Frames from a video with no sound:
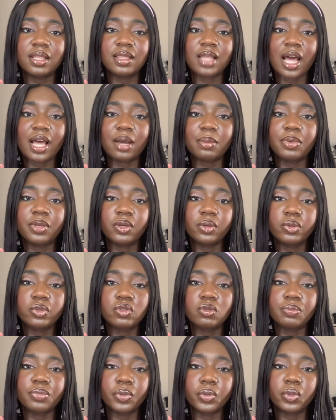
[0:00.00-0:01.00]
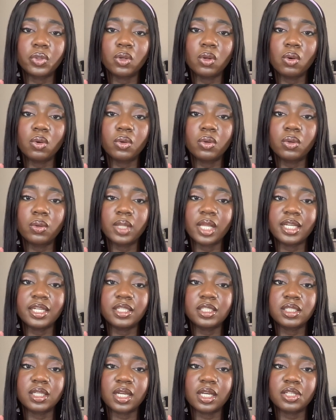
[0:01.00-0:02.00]
that appeal to both local and
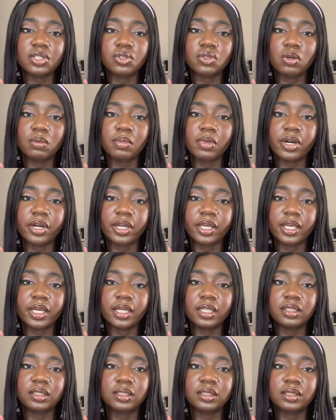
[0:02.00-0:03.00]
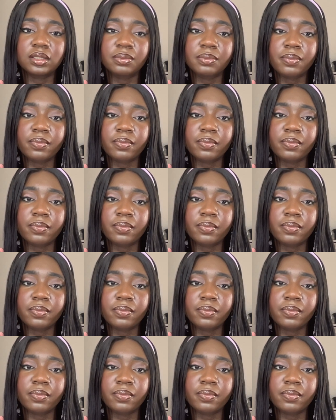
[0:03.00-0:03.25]
international markets.